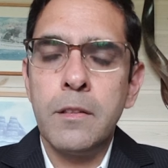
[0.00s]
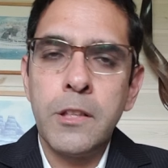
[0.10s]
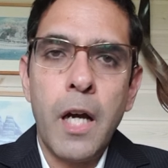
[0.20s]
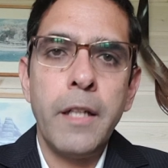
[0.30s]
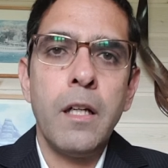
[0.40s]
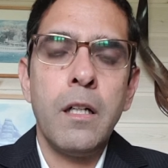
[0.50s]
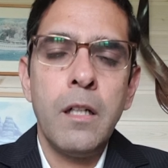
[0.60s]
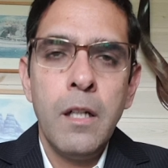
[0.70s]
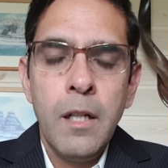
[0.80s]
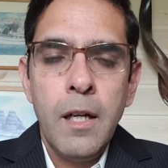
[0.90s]
China,
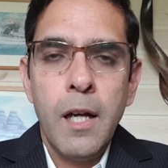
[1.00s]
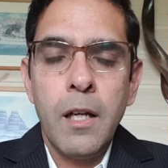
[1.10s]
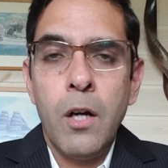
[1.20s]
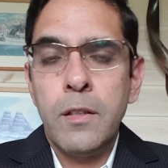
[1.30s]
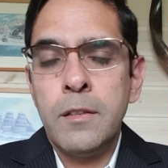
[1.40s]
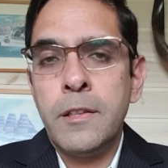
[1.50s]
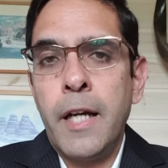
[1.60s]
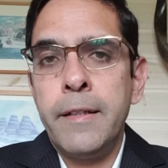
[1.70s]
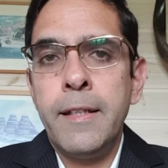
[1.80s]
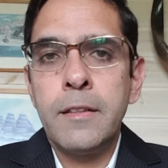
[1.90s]
and now this
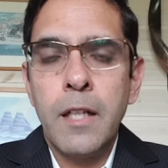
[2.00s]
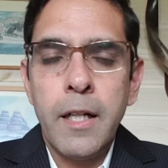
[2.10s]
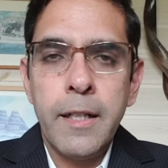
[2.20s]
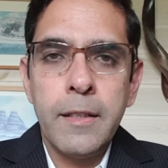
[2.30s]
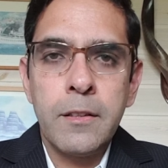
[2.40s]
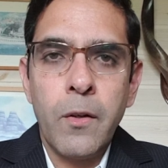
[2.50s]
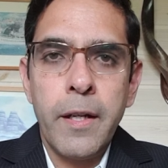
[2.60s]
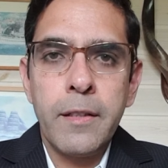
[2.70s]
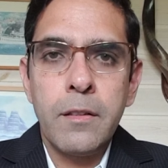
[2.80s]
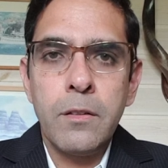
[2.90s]
Chinese guy is
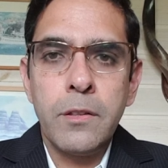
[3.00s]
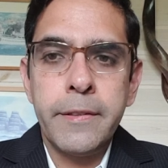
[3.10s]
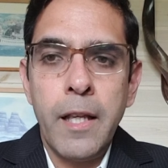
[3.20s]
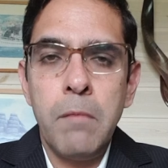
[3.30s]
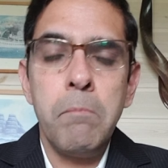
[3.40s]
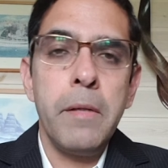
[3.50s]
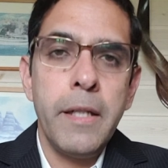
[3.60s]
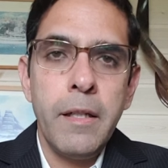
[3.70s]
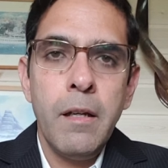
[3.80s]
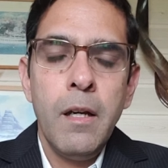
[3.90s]
trying to sell
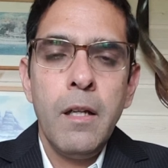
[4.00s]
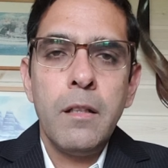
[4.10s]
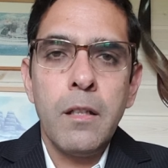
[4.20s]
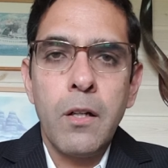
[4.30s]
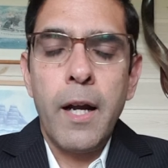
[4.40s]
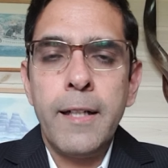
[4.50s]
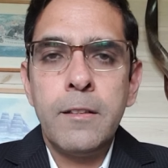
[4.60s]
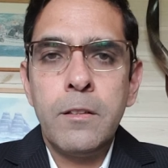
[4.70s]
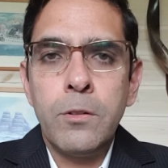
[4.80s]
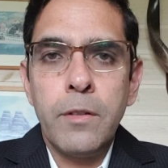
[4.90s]
me the
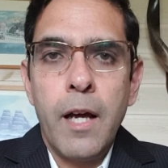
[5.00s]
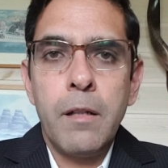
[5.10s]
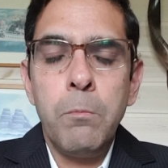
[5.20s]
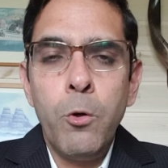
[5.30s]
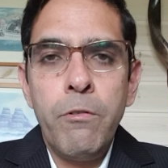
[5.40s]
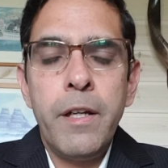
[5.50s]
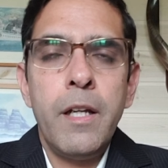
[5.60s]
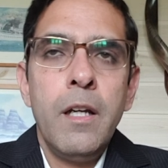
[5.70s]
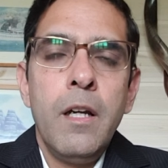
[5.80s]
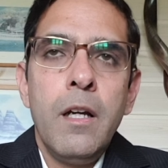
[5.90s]
rights to that
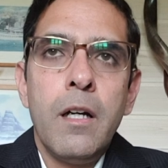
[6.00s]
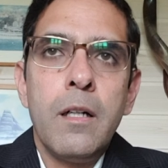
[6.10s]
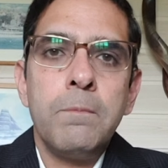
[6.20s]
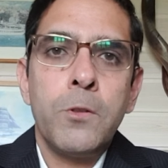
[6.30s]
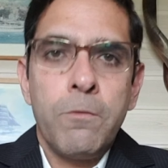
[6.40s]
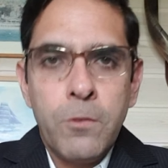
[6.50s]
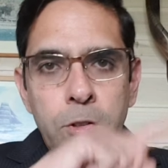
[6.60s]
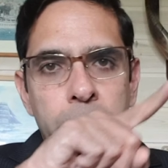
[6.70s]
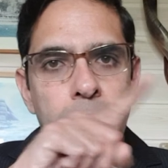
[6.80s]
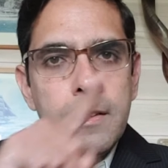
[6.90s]
movie. So of
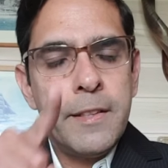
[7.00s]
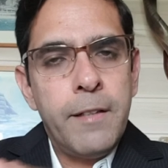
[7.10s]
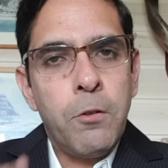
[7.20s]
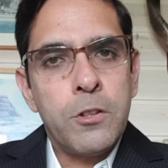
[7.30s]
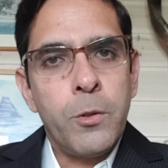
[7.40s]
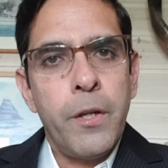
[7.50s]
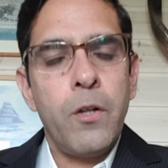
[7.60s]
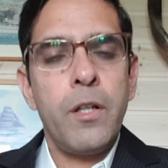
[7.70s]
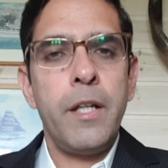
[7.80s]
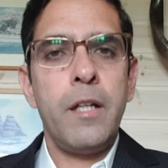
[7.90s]
course you can see what's going
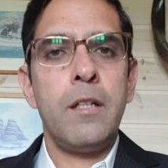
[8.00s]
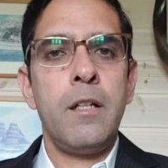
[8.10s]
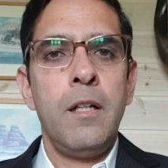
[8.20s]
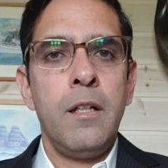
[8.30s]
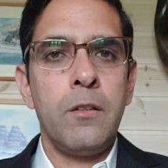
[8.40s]
on here.